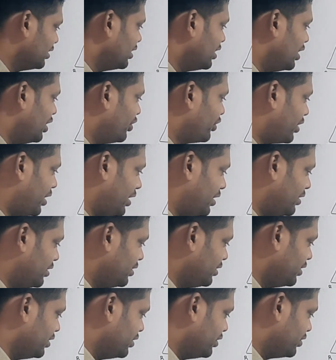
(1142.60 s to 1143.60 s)
Okay,
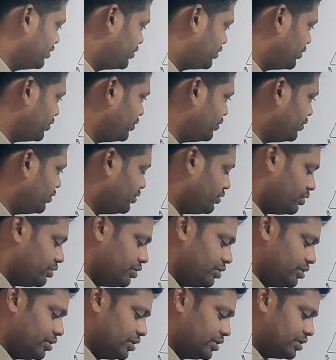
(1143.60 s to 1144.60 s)
so
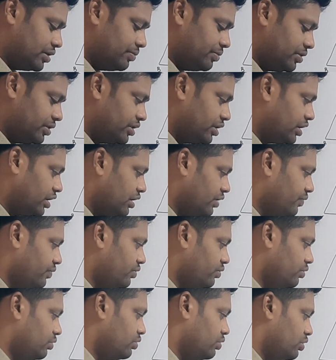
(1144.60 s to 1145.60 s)
something they gave
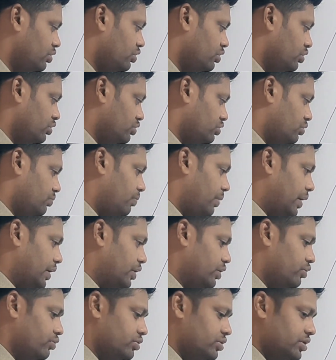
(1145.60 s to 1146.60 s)
you. So by
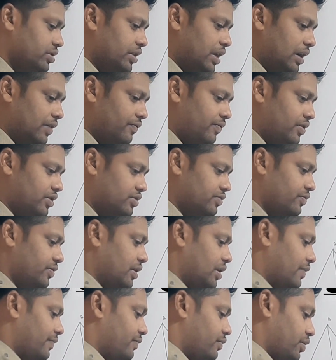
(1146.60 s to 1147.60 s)
using that, first we have to